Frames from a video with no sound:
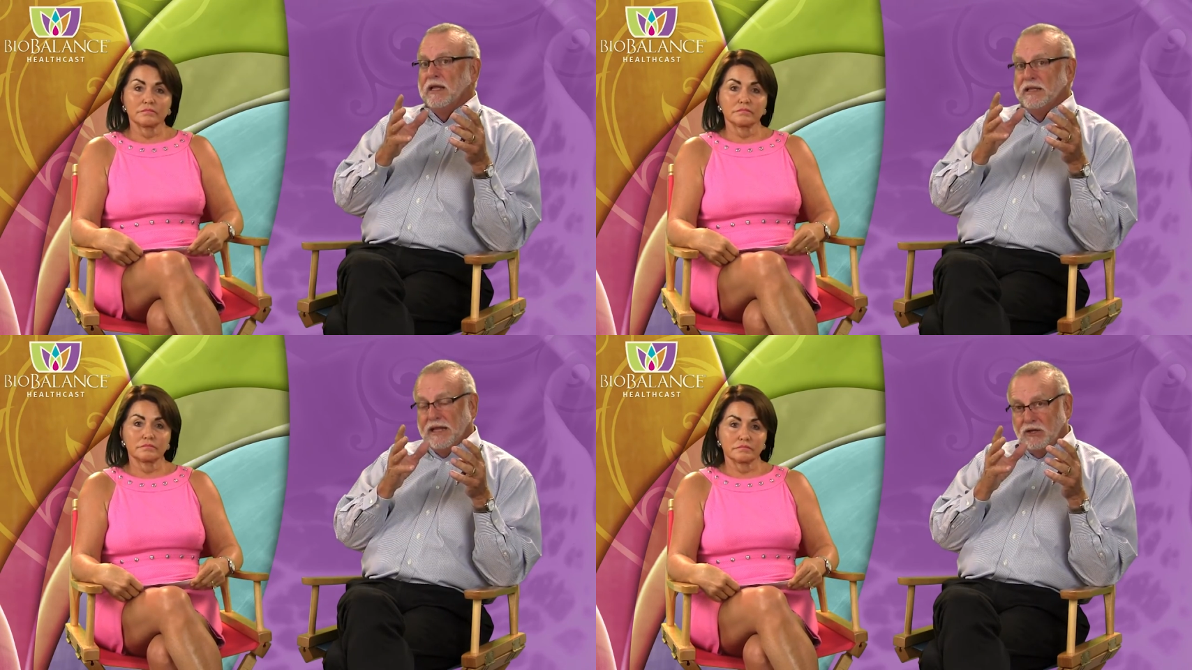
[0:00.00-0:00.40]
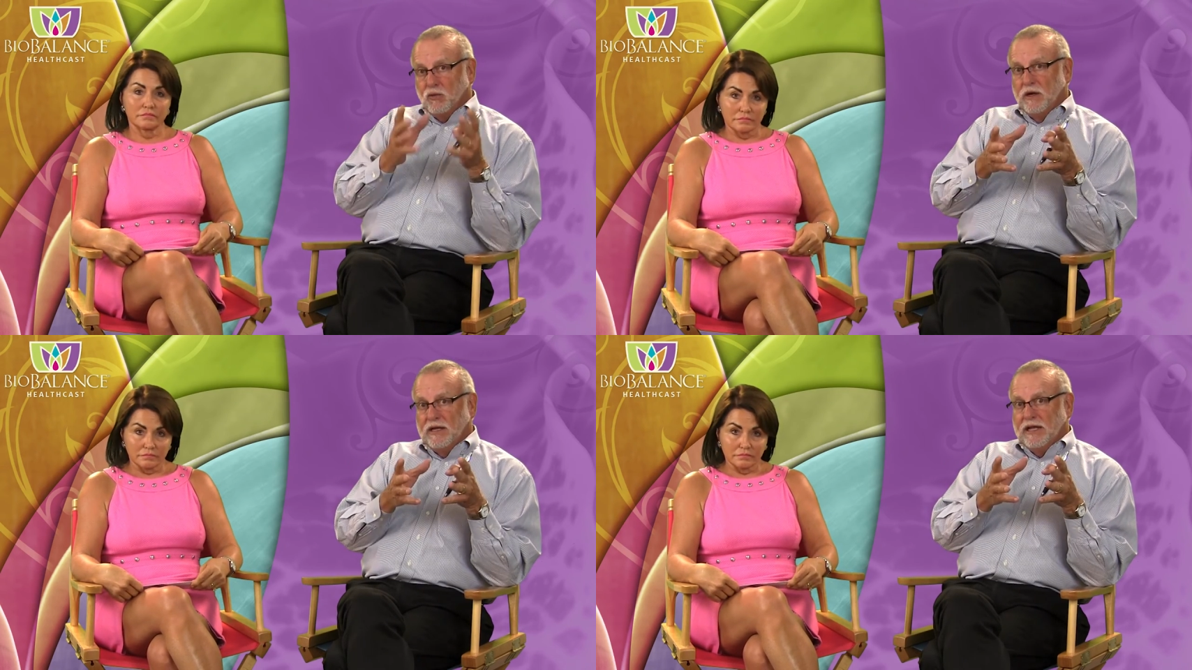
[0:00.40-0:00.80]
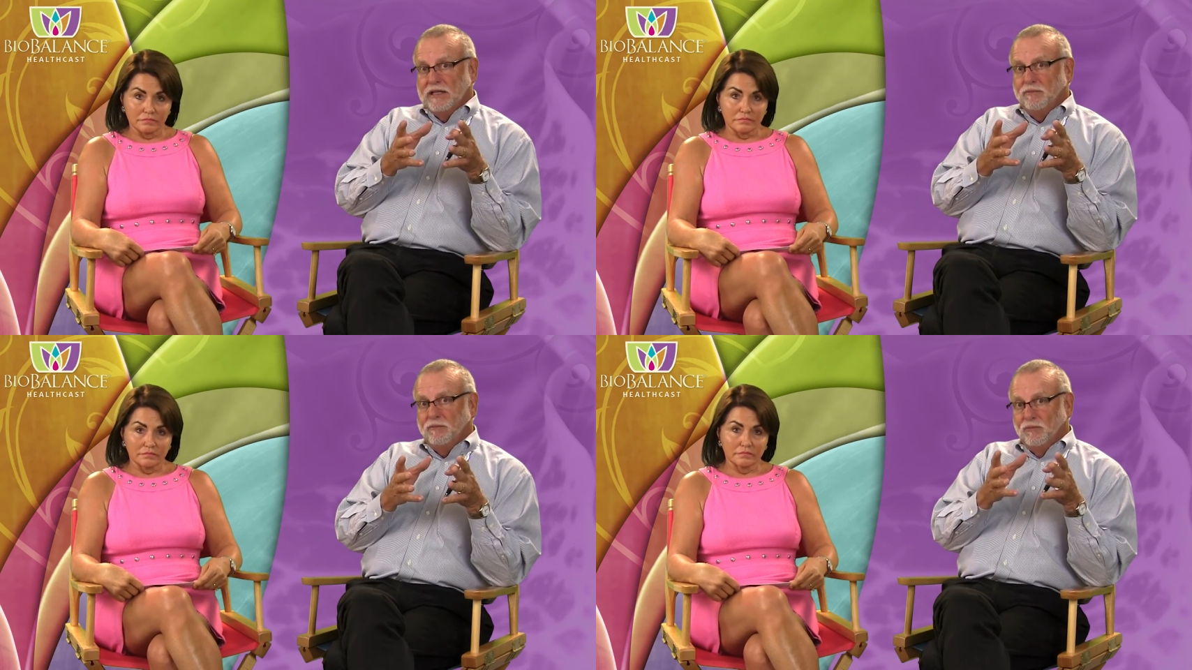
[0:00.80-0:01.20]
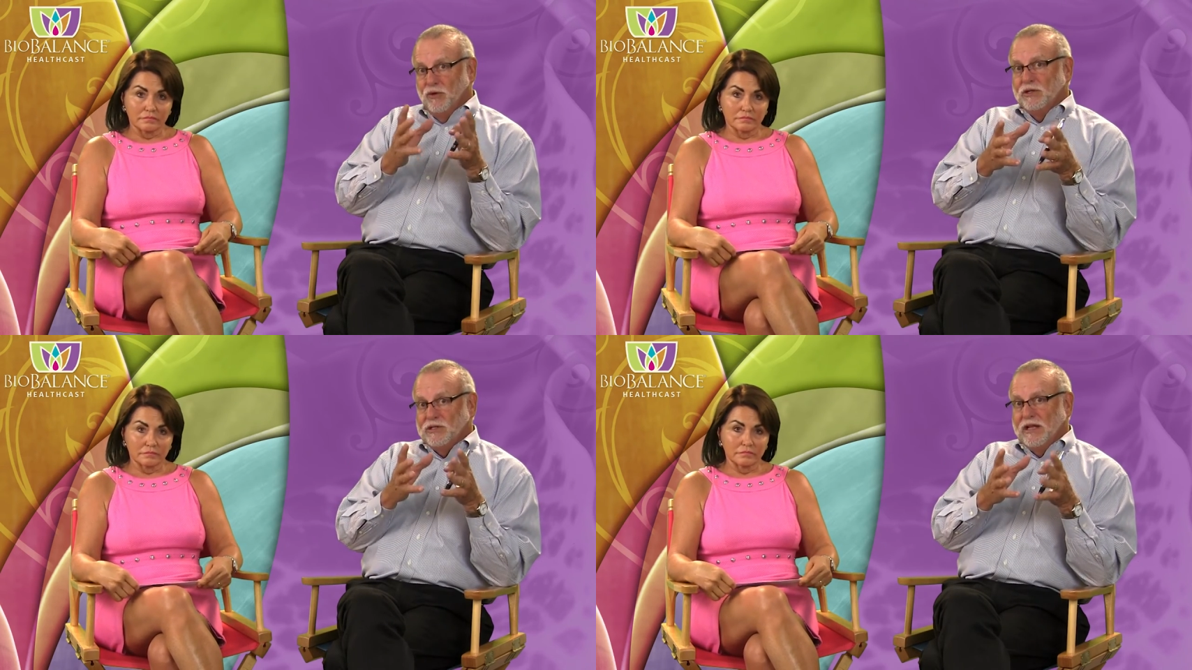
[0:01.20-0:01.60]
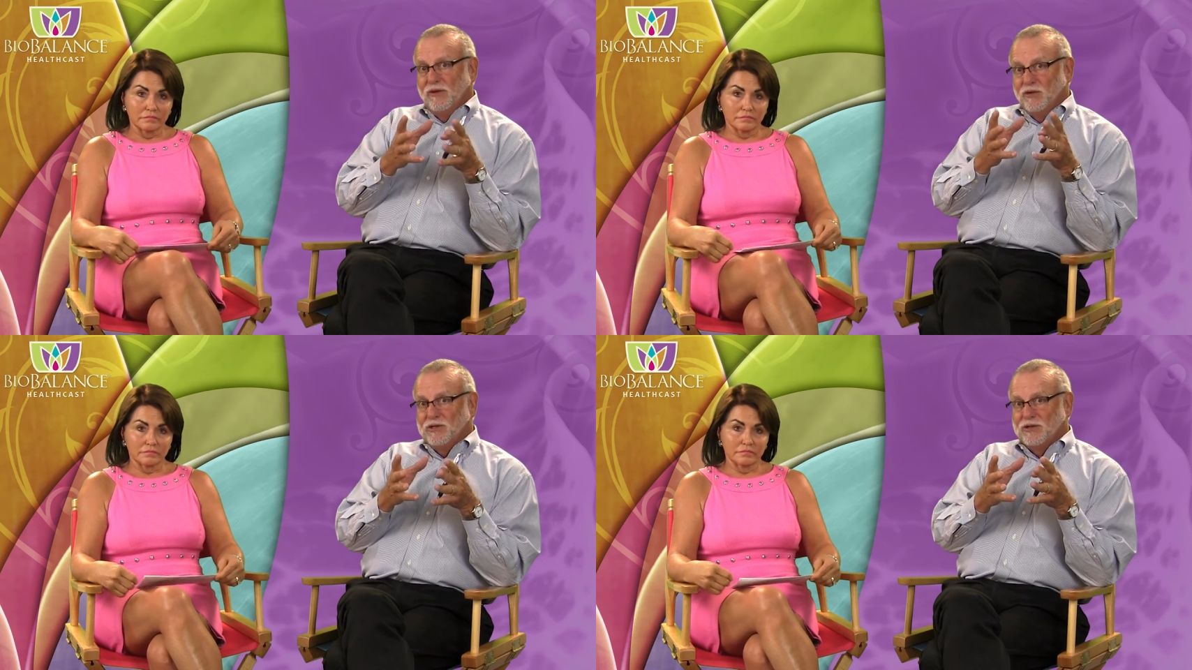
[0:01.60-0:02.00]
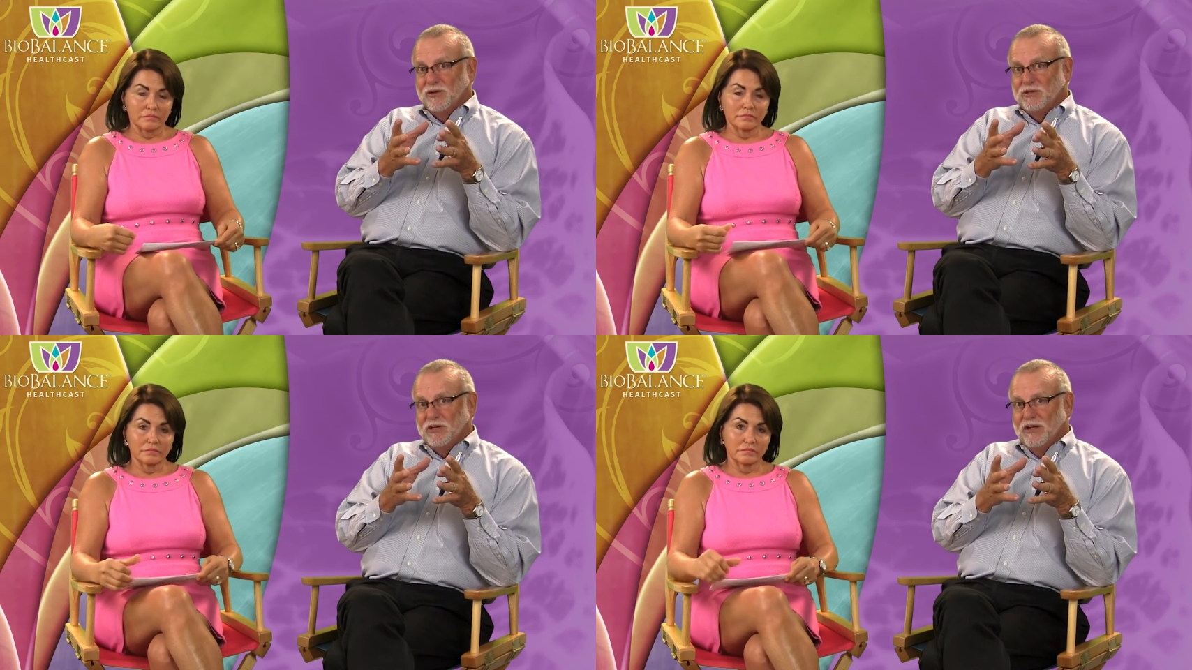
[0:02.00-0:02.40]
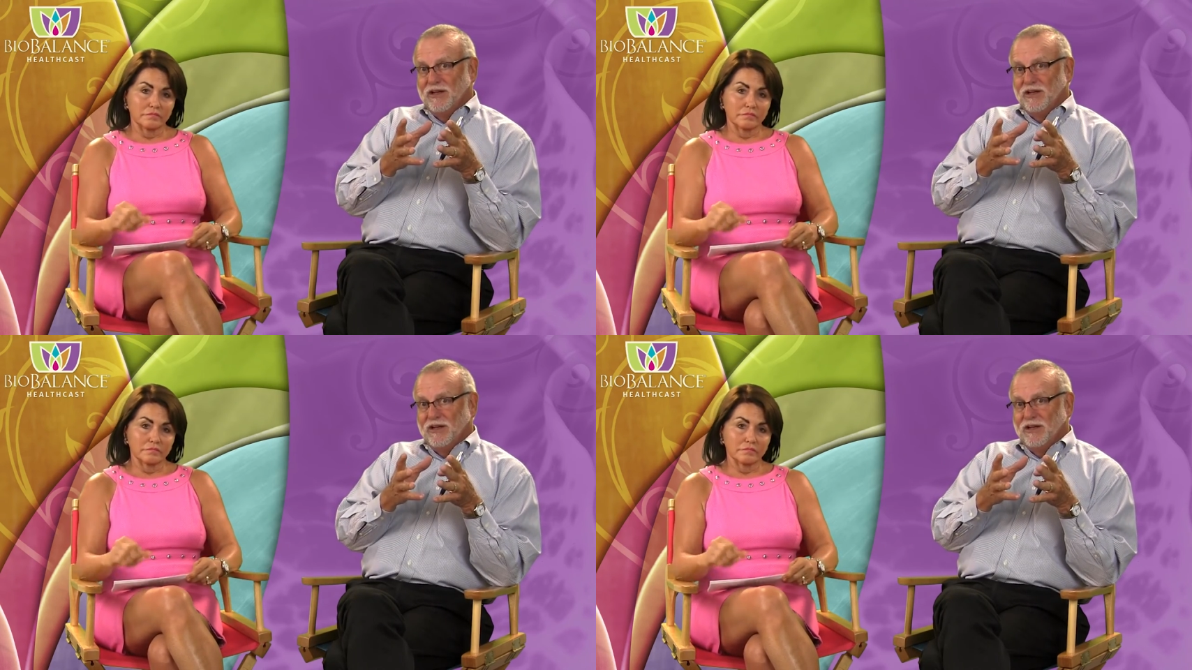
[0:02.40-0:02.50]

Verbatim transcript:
Speaker 1: And that is why Kathy puts that research